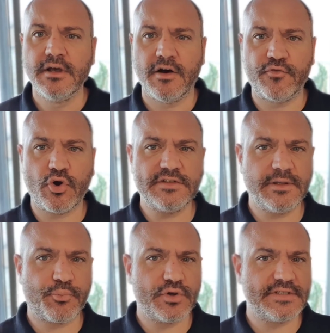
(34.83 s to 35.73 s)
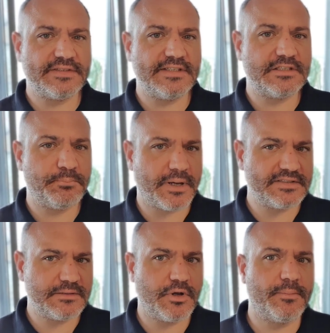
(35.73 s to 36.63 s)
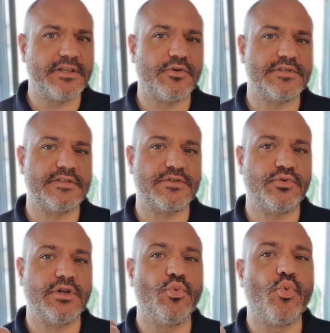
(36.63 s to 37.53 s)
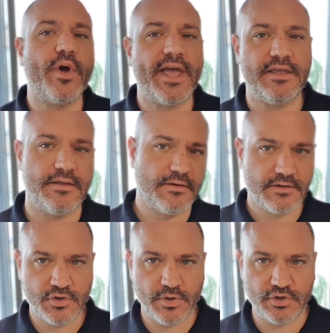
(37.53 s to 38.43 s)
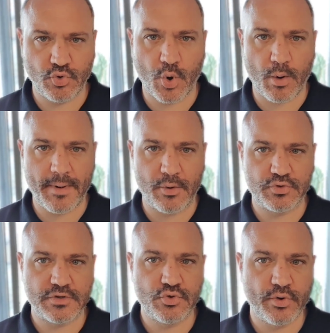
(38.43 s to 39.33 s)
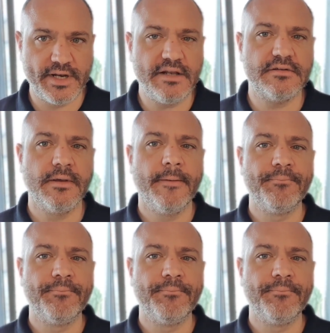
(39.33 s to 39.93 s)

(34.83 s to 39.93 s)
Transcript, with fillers: Of course, the process is possible, but there's a certain way you need to go about doing it.